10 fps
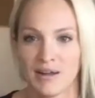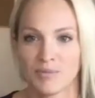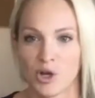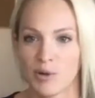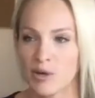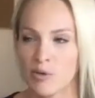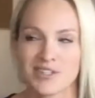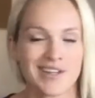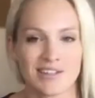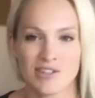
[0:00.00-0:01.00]
nobody wants
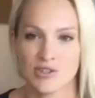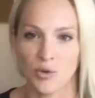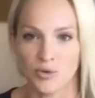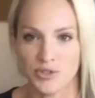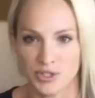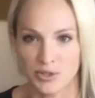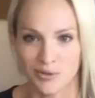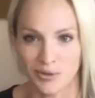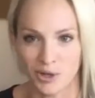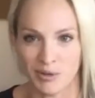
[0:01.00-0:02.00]
to get sold
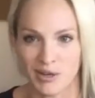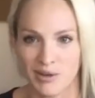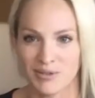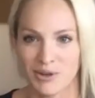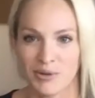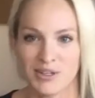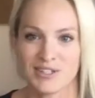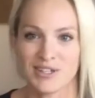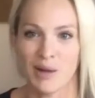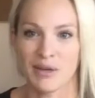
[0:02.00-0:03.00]
to nobody nobody's
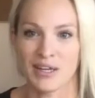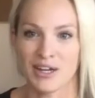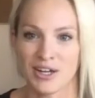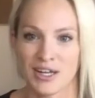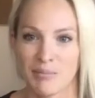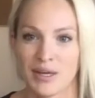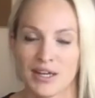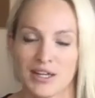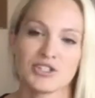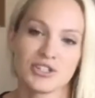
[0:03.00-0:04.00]
coming here to get
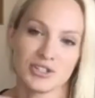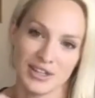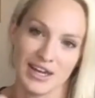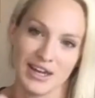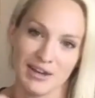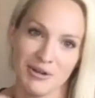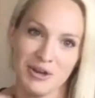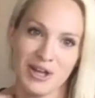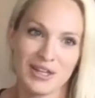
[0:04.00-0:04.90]
pitched they